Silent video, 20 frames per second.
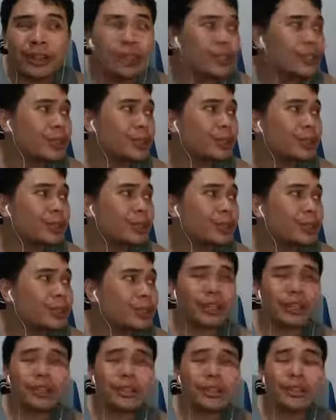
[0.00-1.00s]
So the
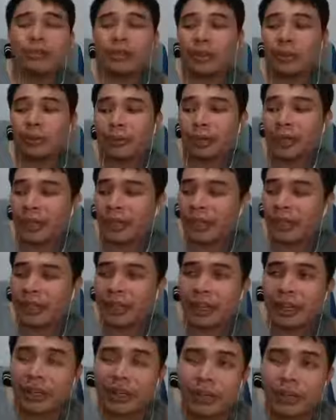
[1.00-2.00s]
interviewer is
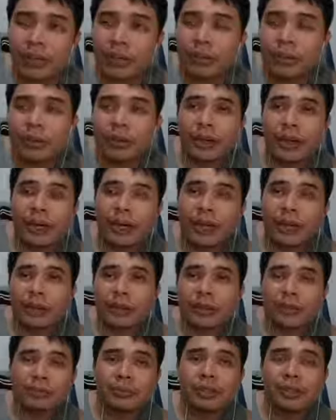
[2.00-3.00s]
like, oh, I
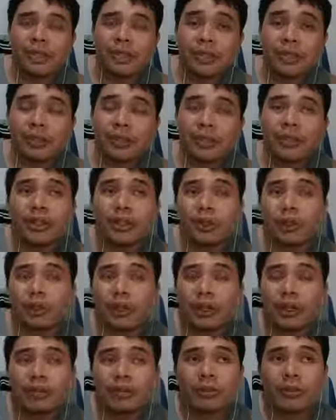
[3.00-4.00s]
see that you
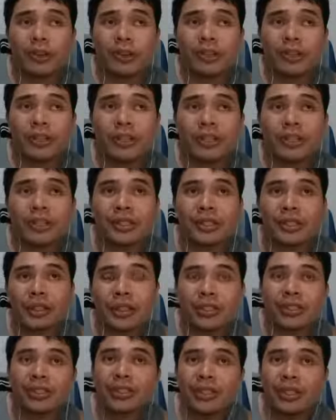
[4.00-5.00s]
work for this
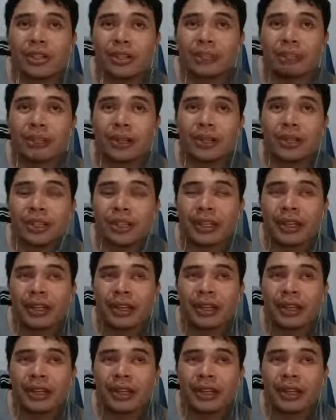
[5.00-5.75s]
other company.